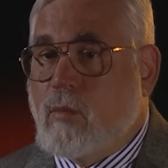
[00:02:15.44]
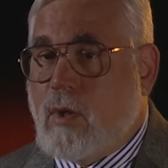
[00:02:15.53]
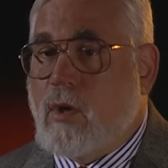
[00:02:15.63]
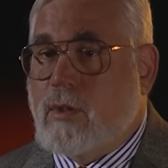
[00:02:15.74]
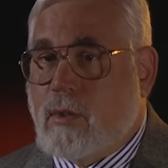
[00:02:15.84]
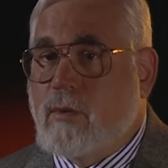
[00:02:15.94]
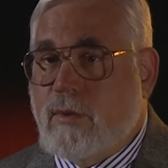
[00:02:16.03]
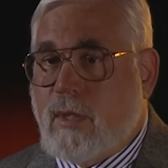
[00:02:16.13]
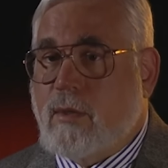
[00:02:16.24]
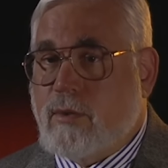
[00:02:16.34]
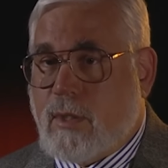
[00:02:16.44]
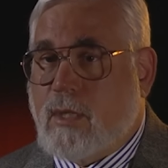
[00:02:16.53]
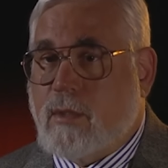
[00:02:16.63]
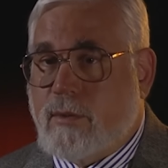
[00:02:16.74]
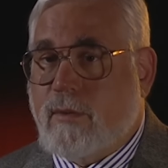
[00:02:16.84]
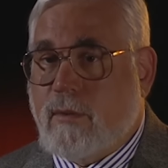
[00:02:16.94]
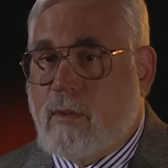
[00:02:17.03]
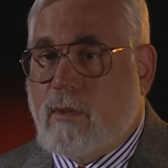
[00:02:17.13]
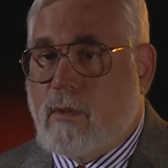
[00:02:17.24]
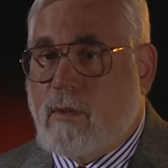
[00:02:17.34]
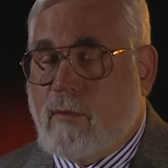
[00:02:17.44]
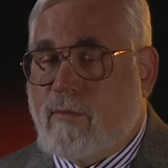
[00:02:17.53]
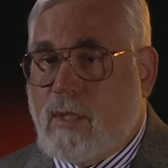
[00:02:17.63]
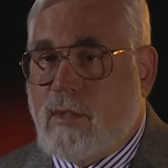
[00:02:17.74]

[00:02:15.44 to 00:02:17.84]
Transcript: the vital importance of transparency.